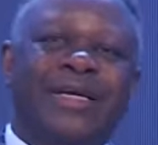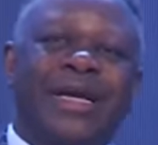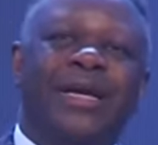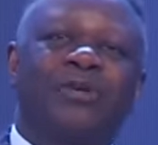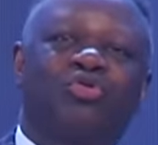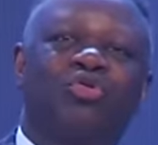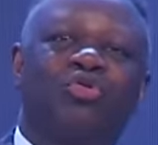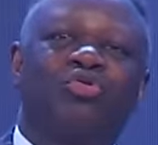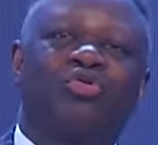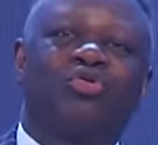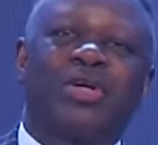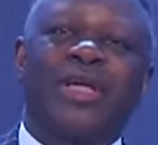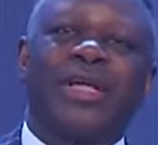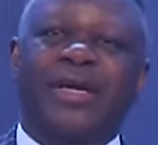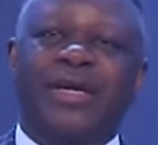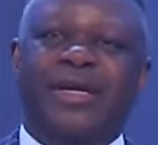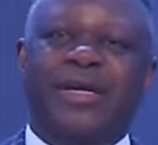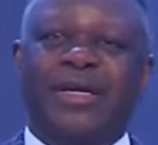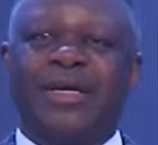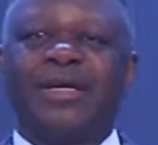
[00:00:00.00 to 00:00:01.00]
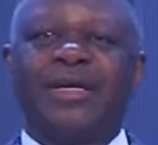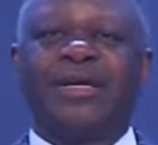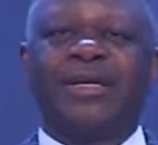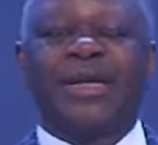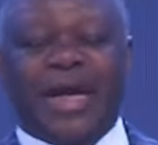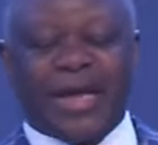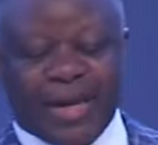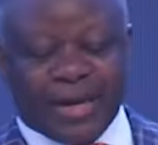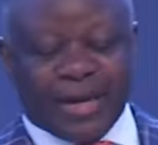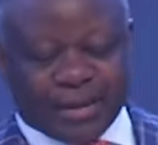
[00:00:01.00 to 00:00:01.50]
and to drink in
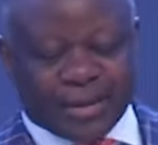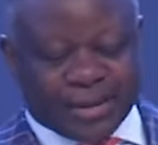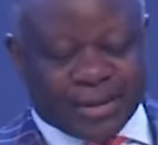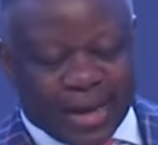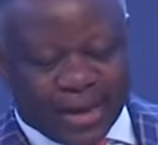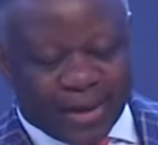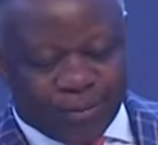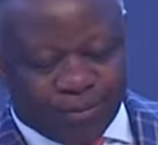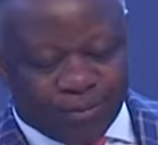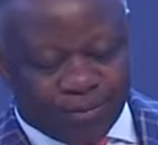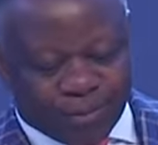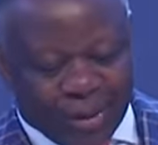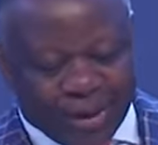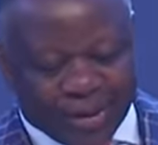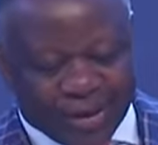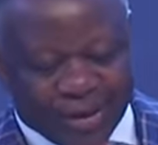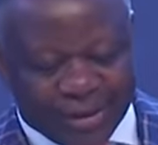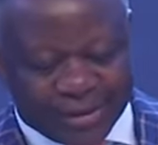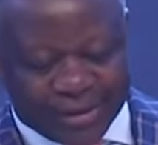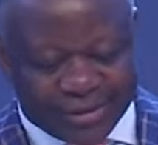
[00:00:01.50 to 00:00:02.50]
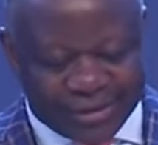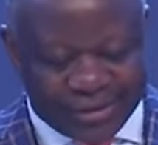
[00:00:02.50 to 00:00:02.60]
their elder brother's